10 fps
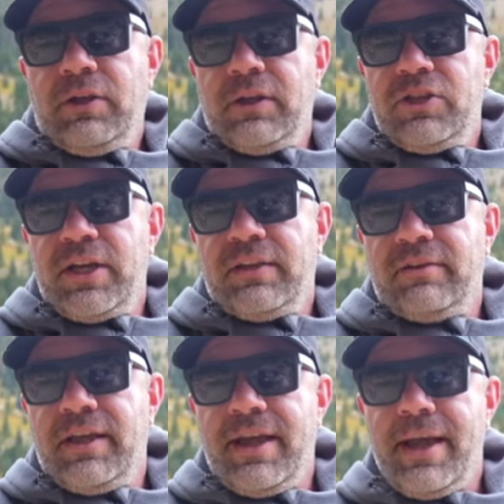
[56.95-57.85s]
You can
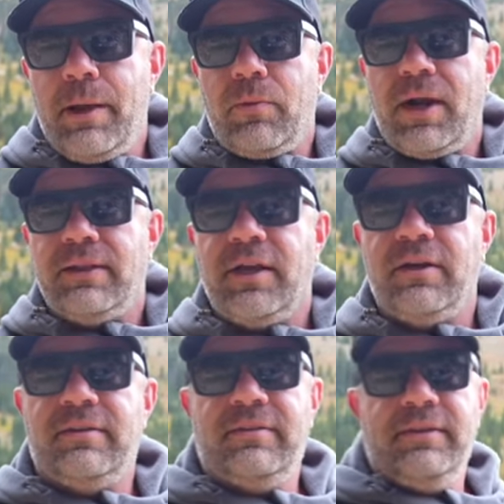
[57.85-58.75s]
adjust the hem right
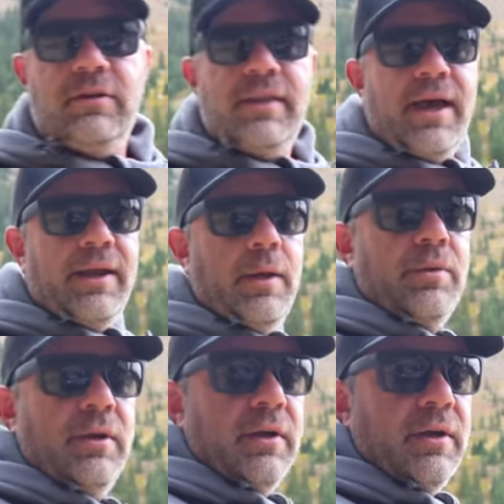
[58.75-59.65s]
there to seal that up,